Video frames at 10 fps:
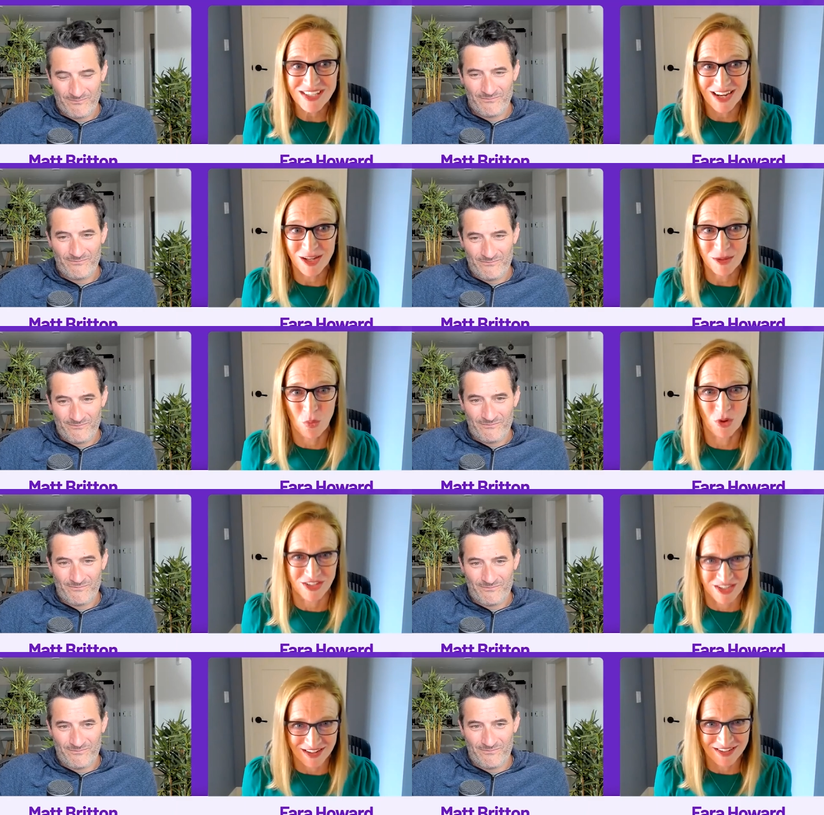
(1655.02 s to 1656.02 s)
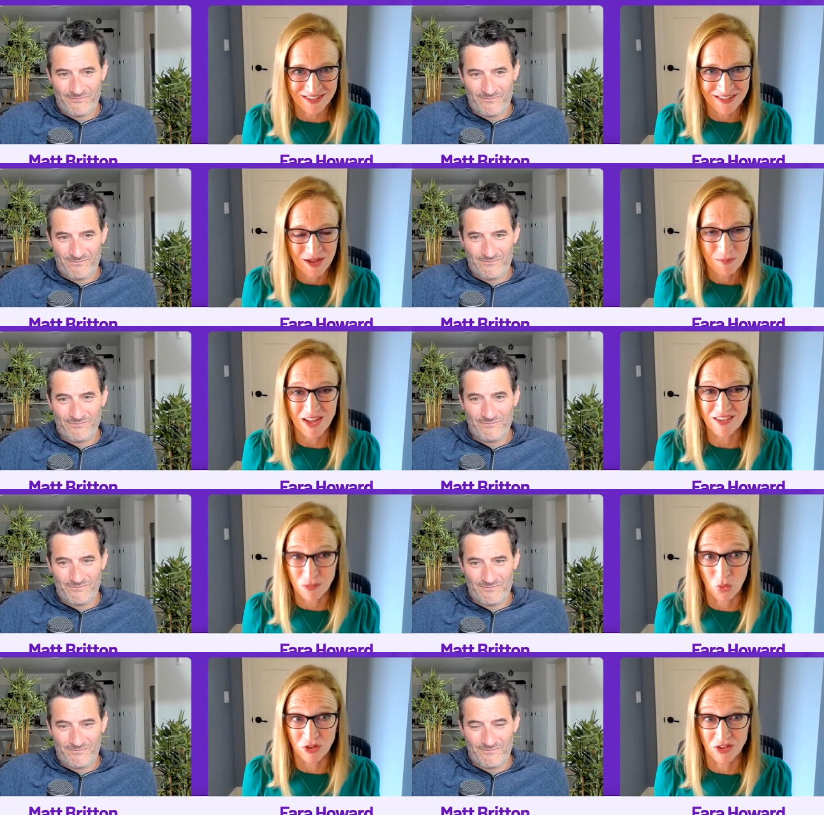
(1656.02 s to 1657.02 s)
Speaker 1: getting more done because I'm
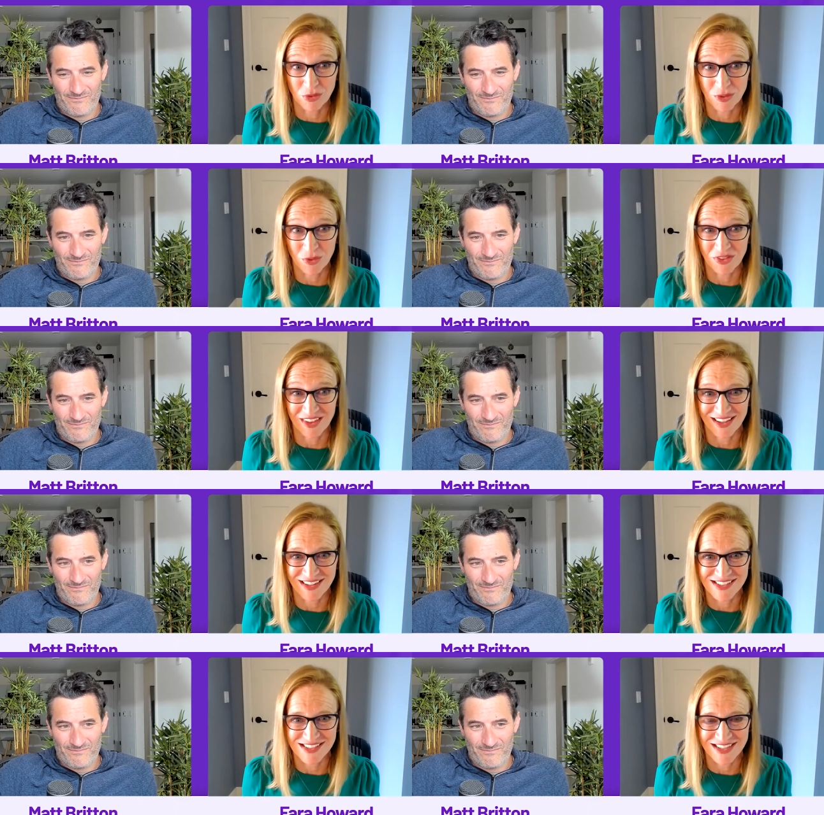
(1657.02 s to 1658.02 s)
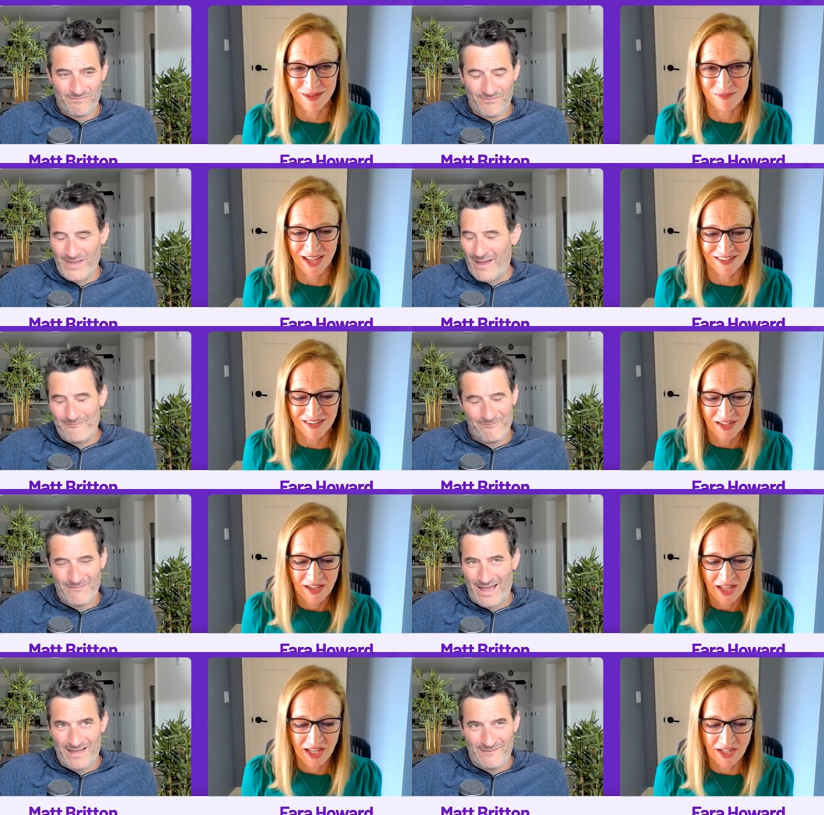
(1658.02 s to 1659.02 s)
only doing one thing at a time. And yeah.
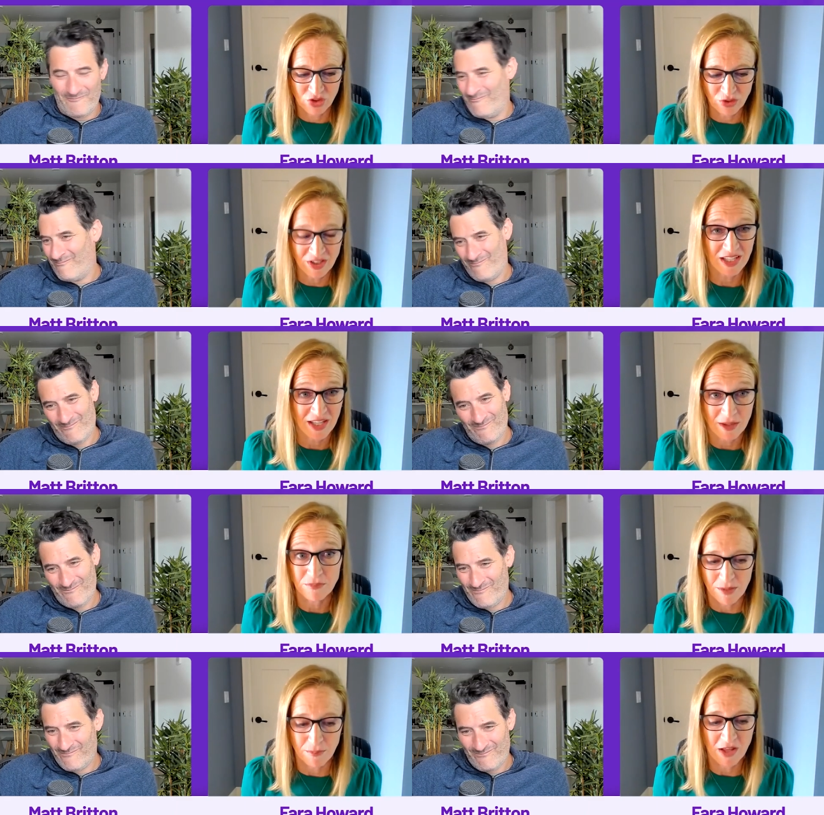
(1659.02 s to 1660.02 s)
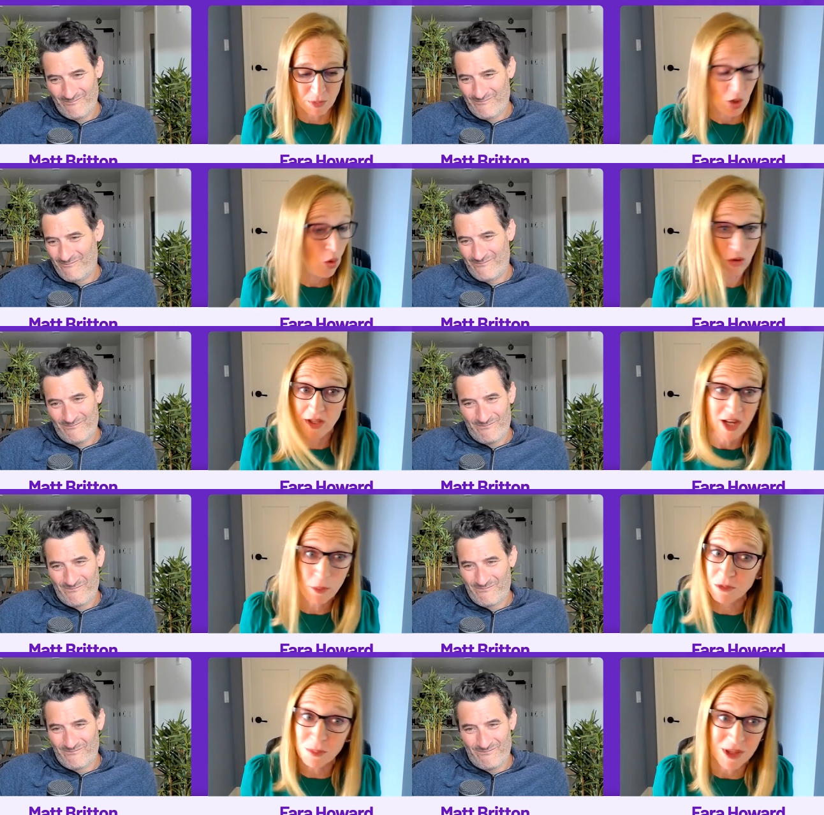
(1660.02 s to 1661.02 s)
it truly it it makes me whole. It helps
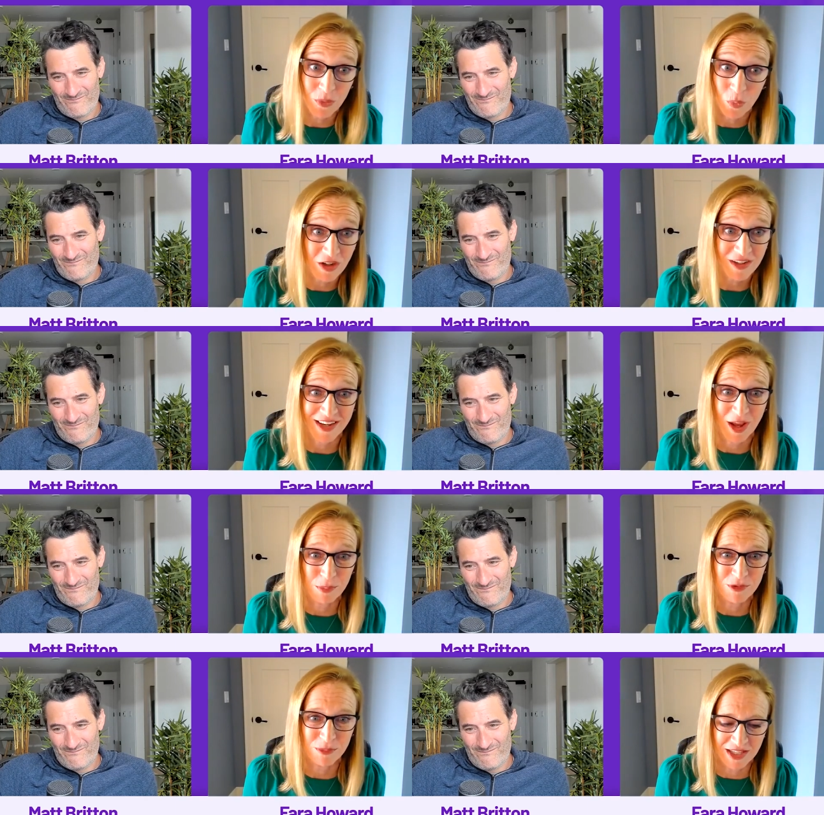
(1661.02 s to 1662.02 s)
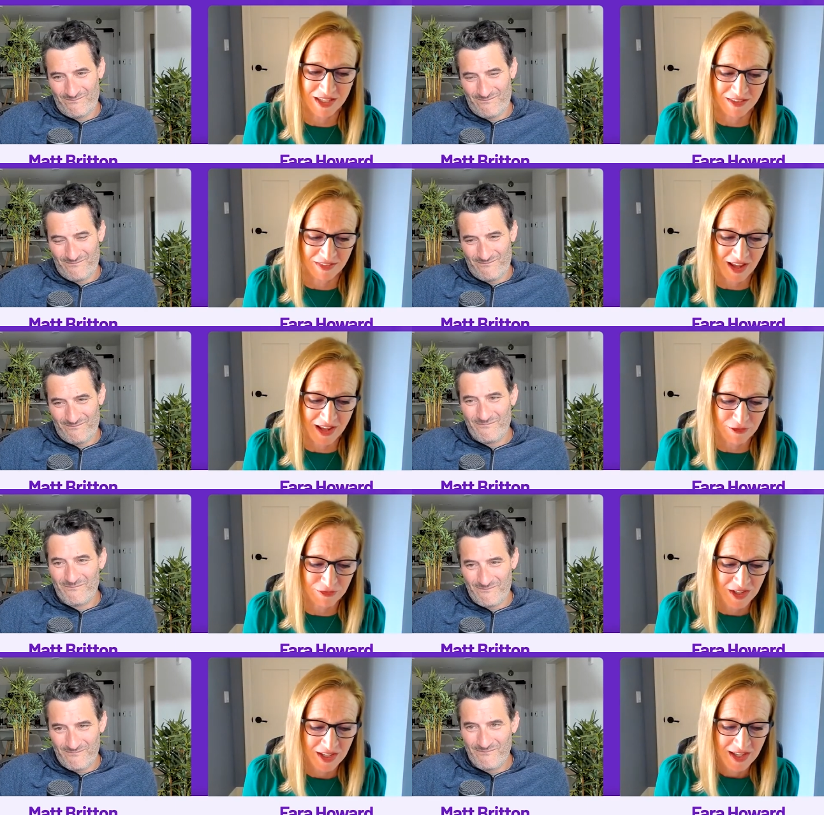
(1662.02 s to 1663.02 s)
me at work, it helps me in life.
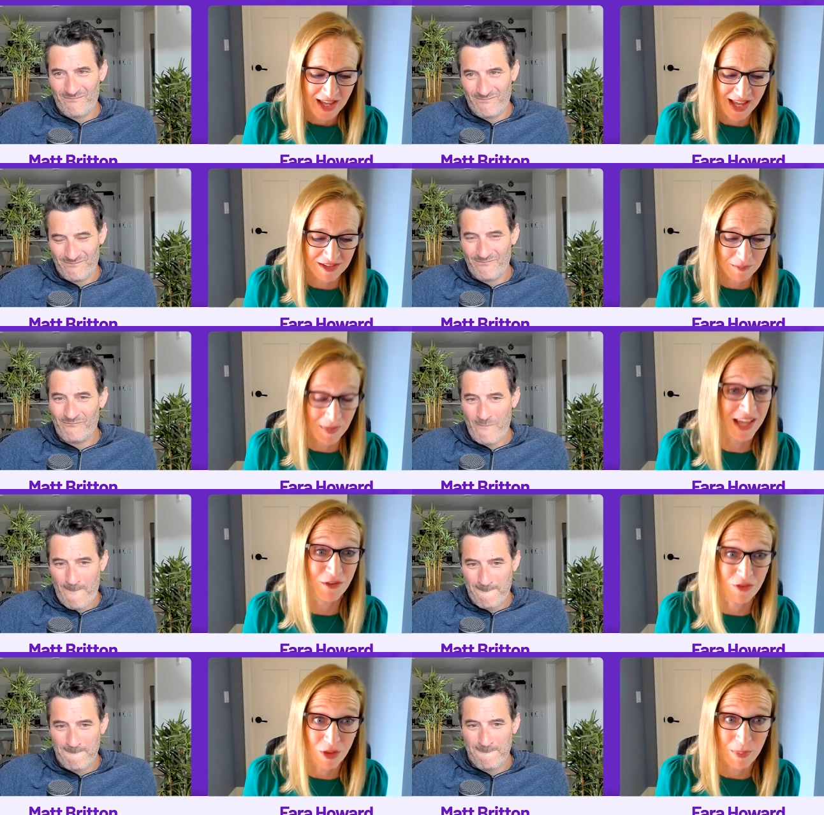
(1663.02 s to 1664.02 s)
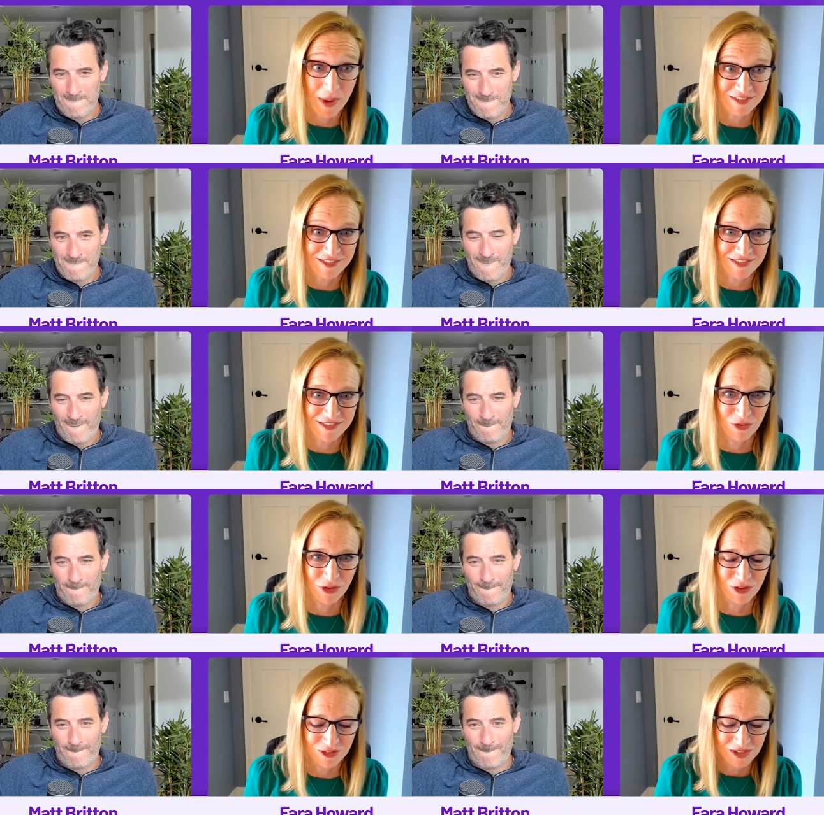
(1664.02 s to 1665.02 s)
And man, over the past
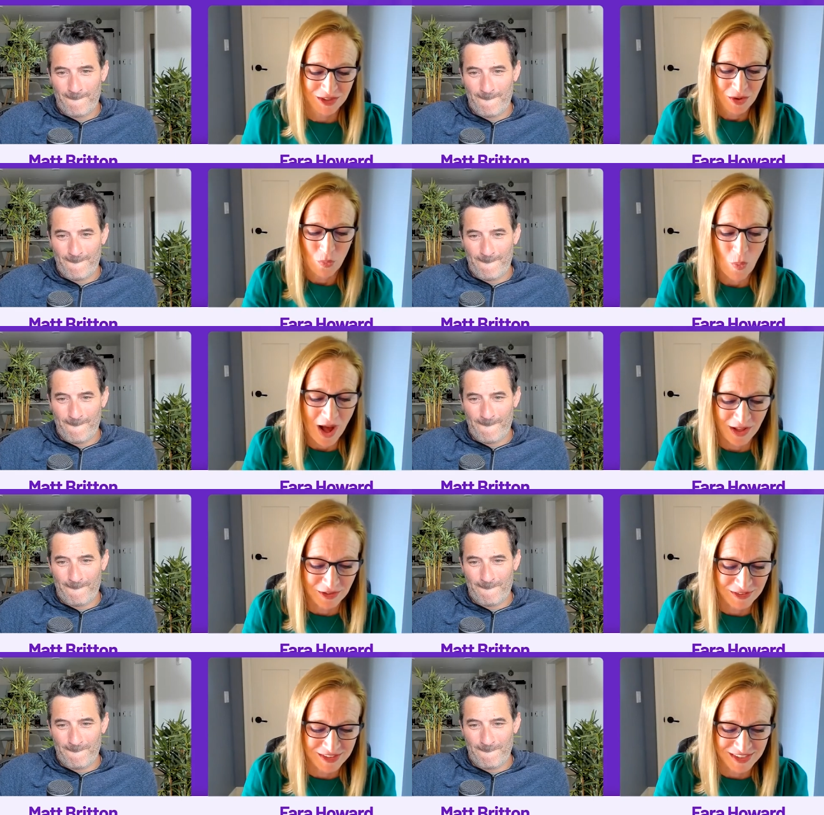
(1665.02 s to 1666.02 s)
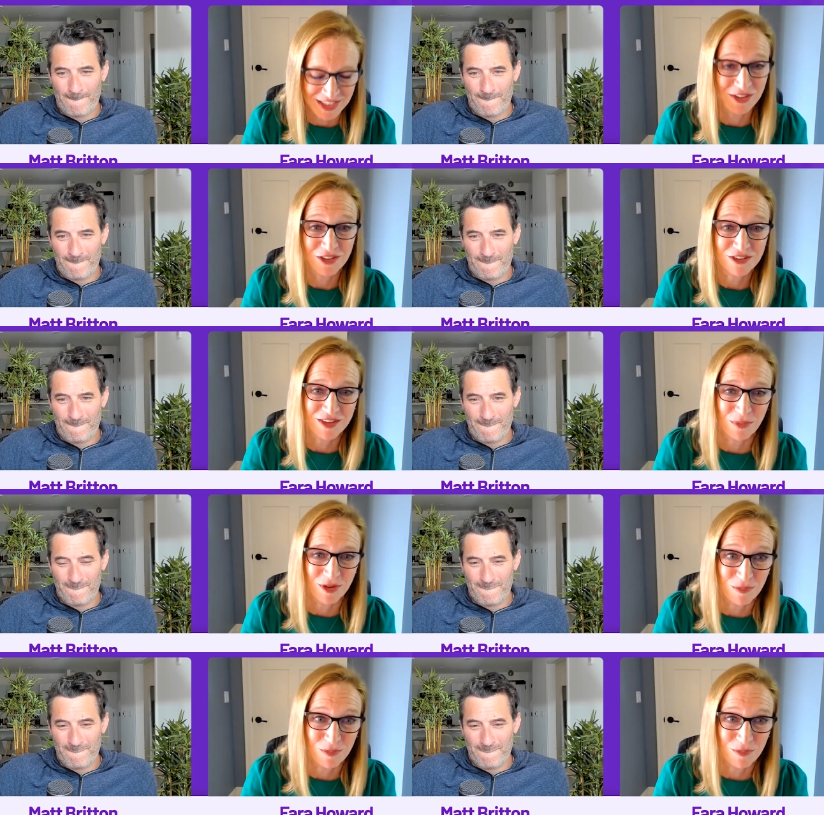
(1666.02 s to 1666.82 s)
several wild years that we've